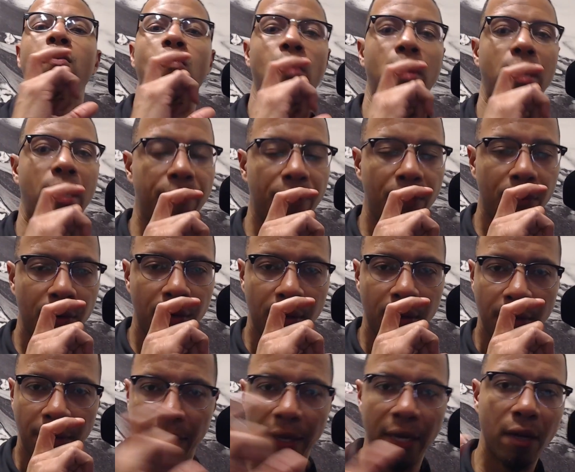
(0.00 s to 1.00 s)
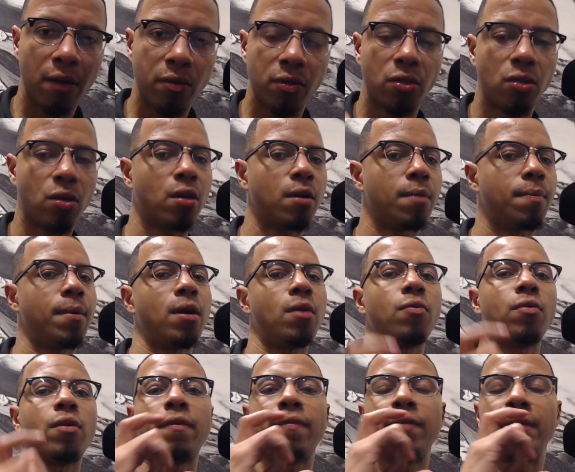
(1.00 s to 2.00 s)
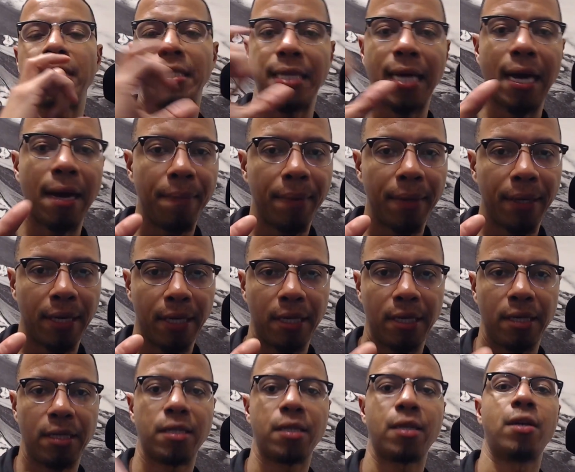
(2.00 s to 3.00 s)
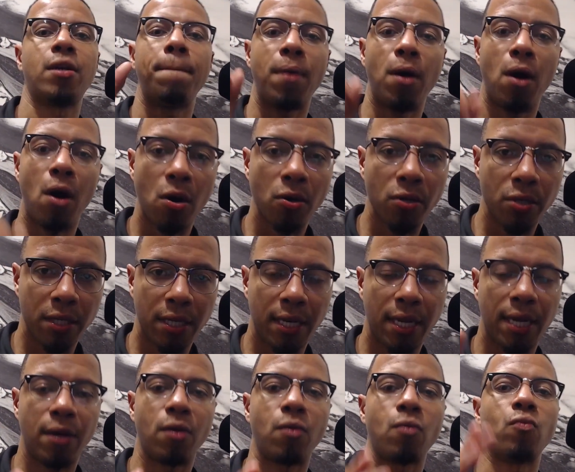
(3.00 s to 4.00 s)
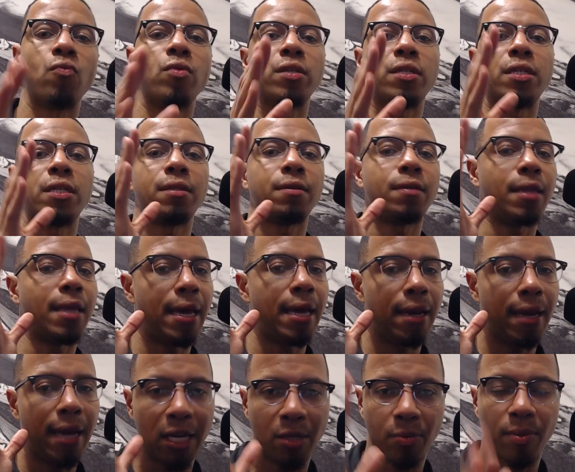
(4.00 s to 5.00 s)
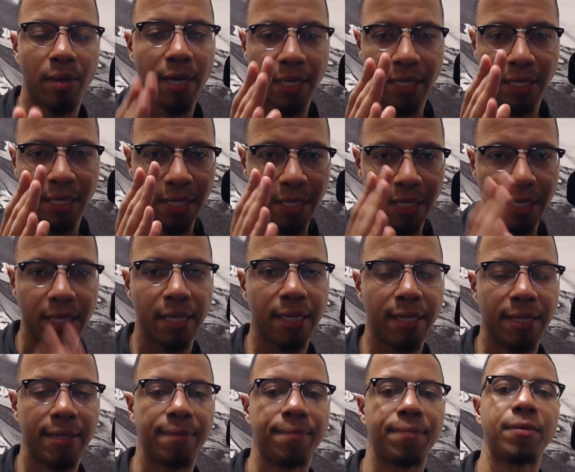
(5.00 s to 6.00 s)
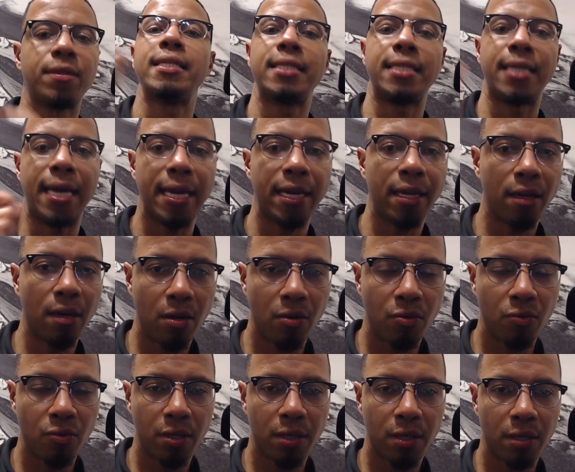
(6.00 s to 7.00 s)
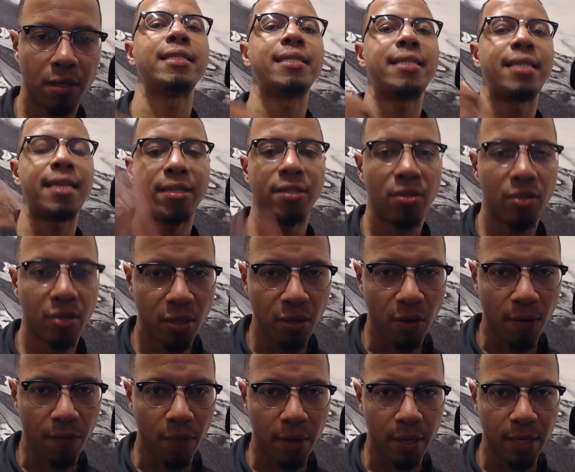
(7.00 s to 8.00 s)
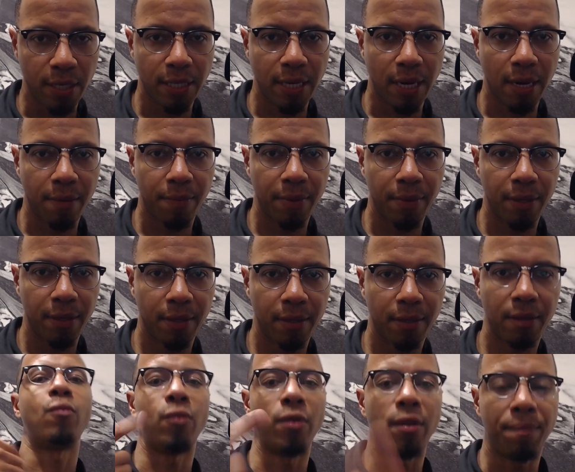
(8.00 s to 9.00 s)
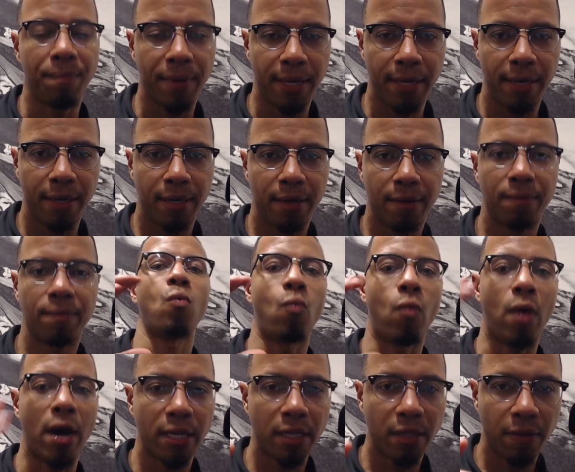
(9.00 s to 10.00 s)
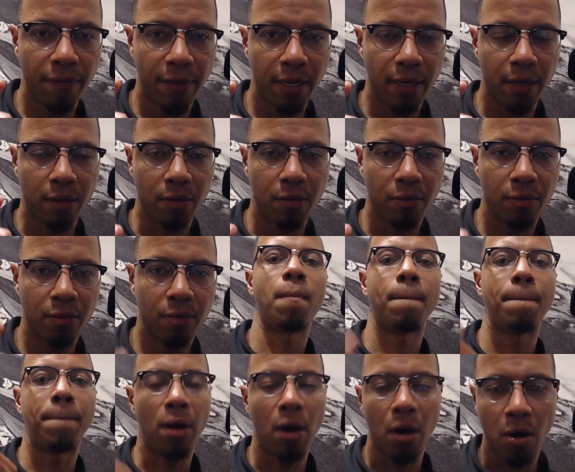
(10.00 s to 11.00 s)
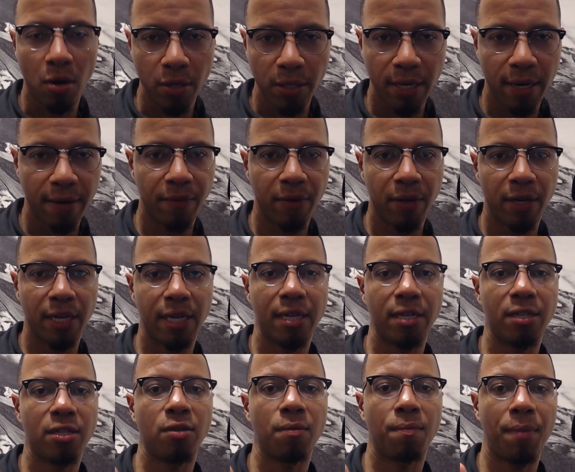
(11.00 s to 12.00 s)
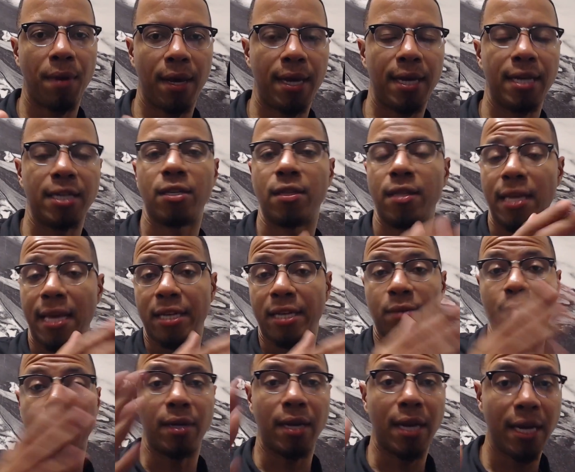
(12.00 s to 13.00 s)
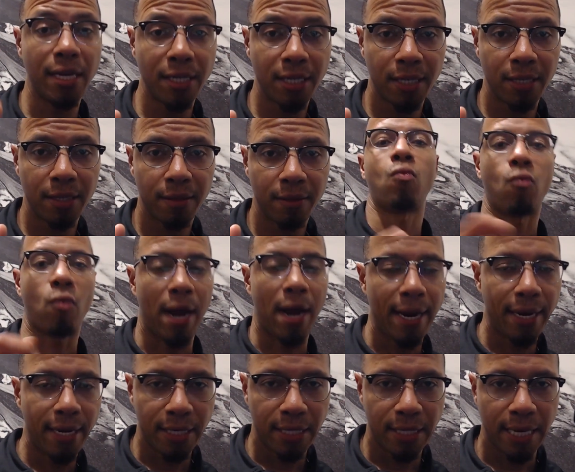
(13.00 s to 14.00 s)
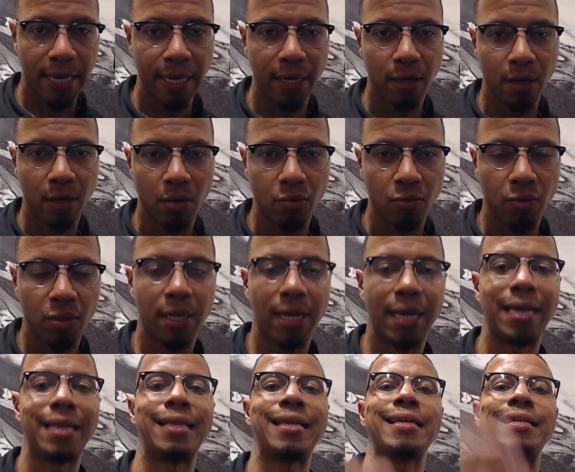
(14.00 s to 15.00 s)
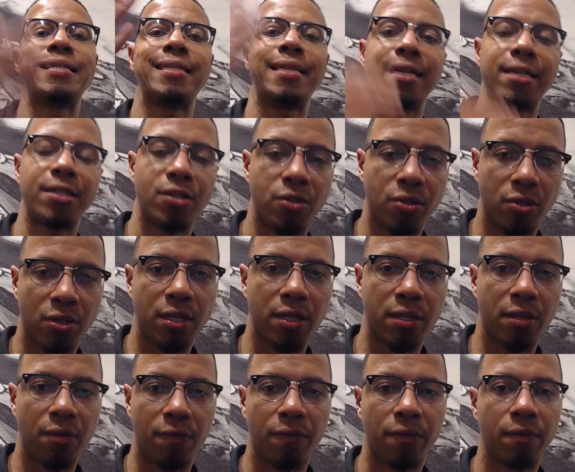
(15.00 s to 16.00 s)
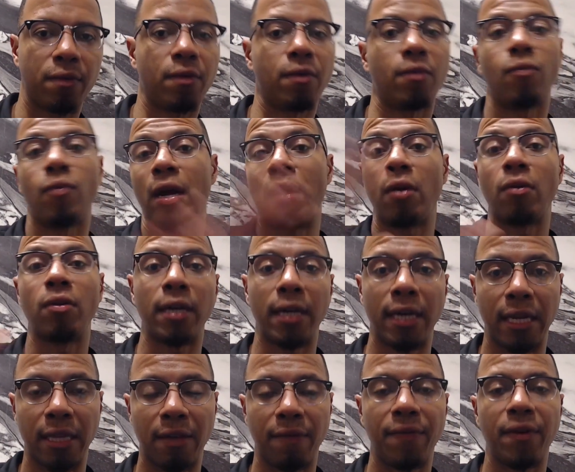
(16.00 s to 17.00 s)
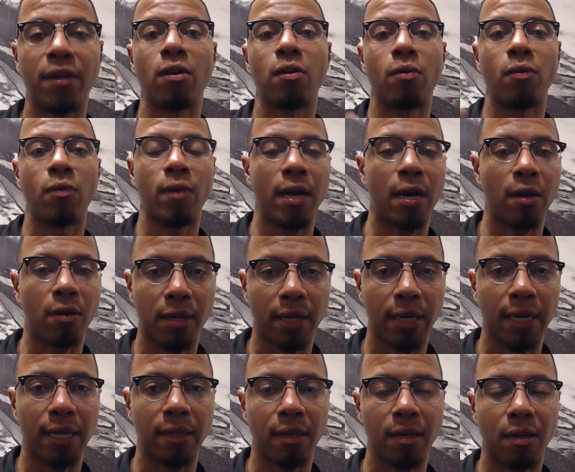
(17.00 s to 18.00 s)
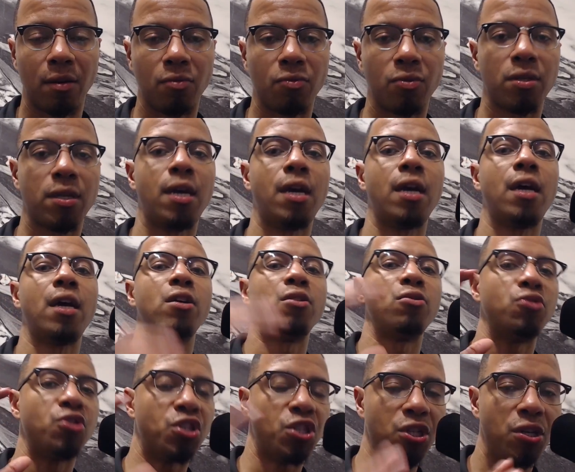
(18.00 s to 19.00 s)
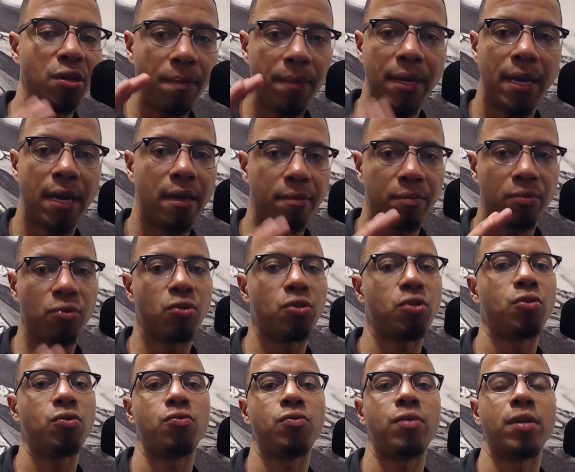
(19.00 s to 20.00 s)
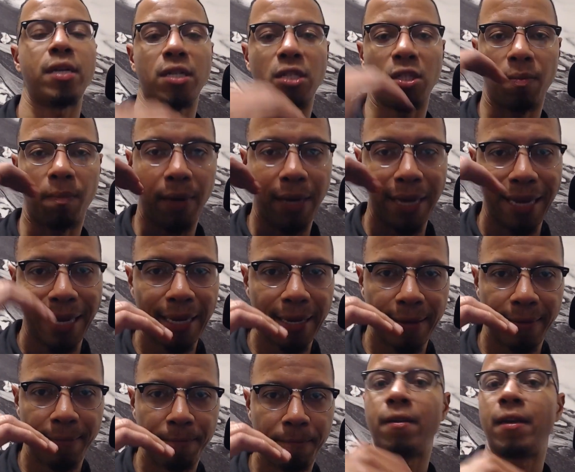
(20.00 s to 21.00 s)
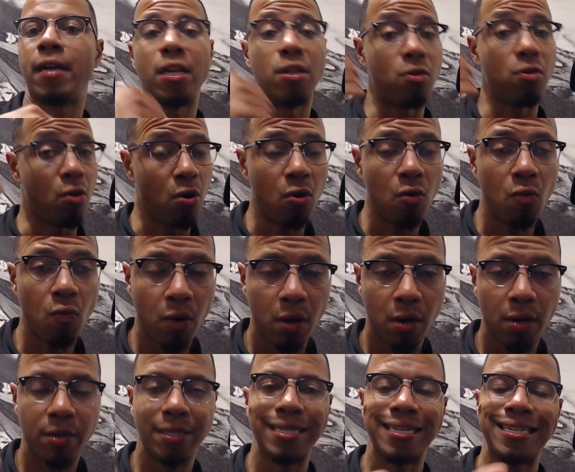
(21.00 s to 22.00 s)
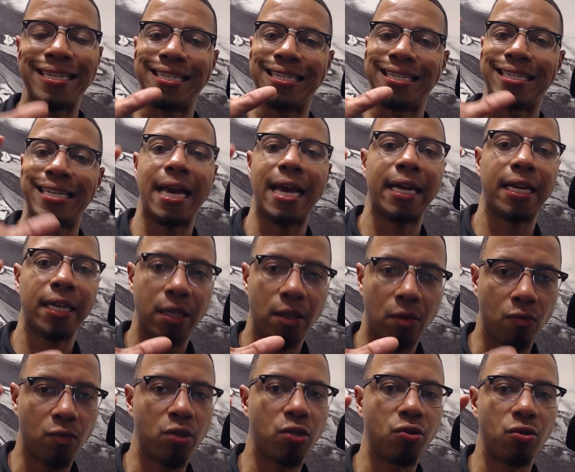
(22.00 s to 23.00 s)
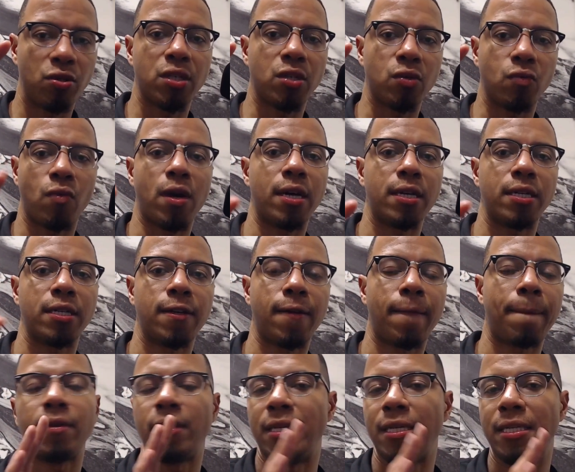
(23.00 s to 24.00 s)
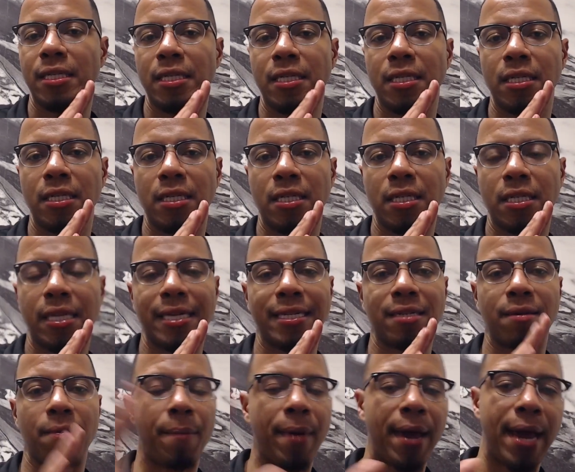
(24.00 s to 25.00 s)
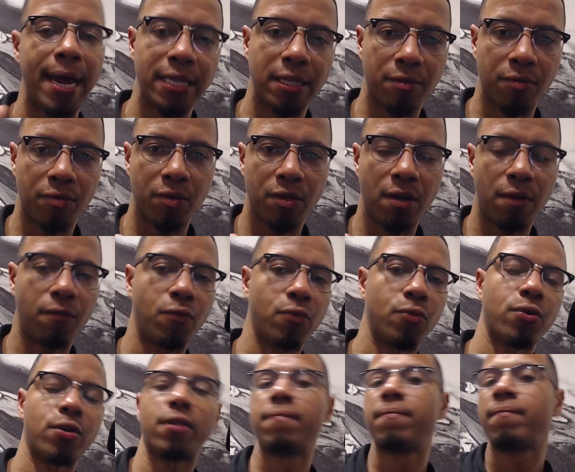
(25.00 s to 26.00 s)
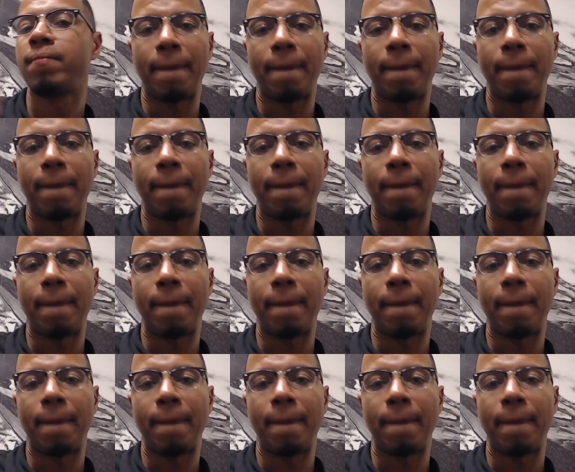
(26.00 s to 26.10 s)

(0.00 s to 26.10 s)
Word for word: whatever the video is talking about, whatever the topic is, pause it once that explanation is done. Take notes, test yourself on that topic, repeat. Watch the video, pause after it gets past the explanation, write and take notes, and then test yourself without looking at the video and without looking at the notes. You should be able to explain in your own words exactly what you just watched. This isn't just like some passive stuff where